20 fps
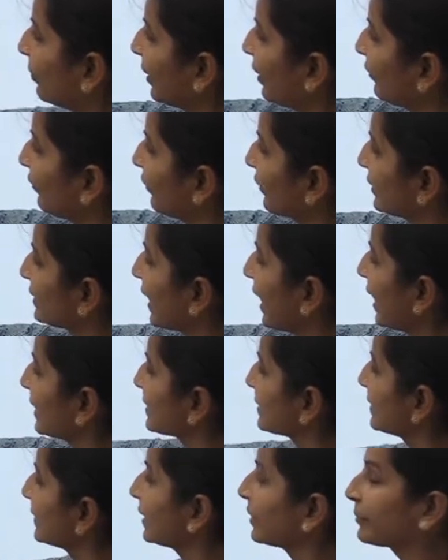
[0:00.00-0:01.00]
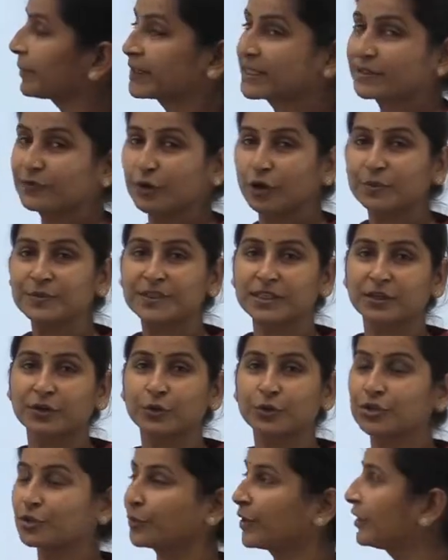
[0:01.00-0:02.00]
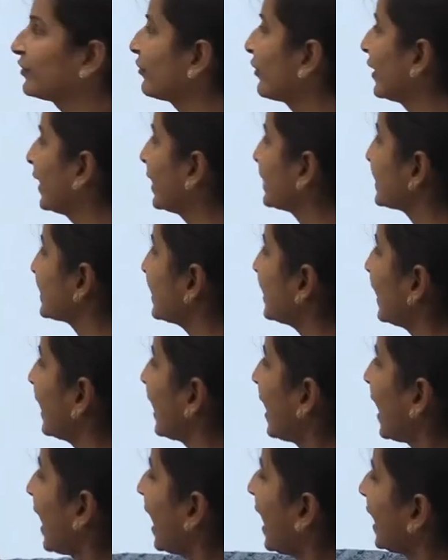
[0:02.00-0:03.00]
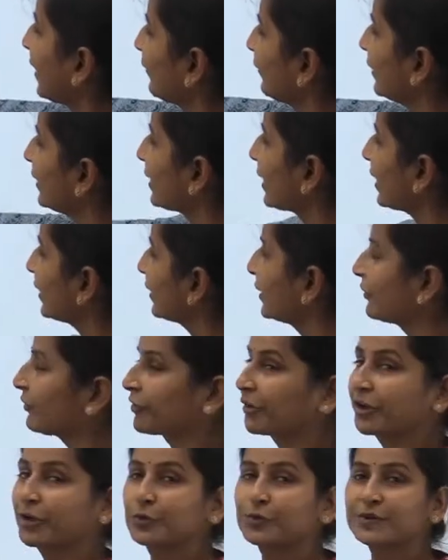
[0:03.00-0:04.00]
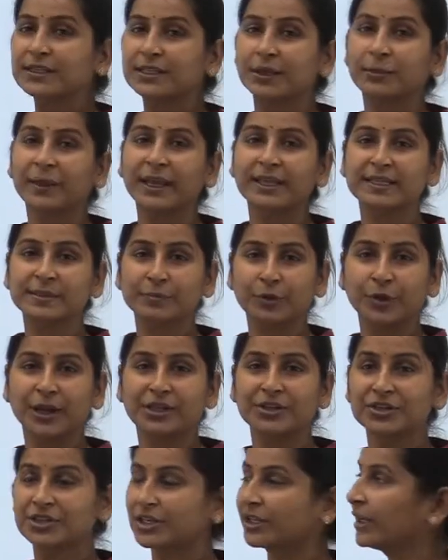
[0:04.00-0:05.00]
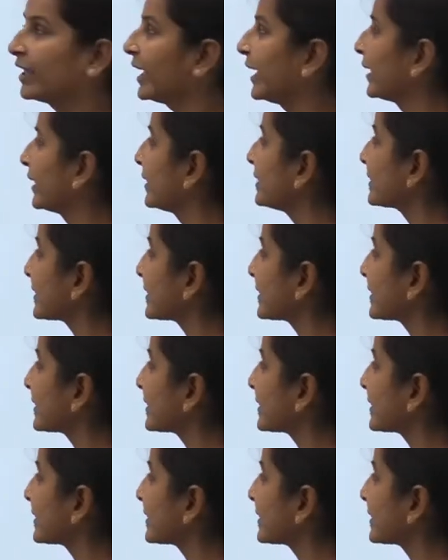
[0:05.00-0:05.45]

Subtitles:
if it has the limits from 0 to infinity, and we can introduce some exponential in its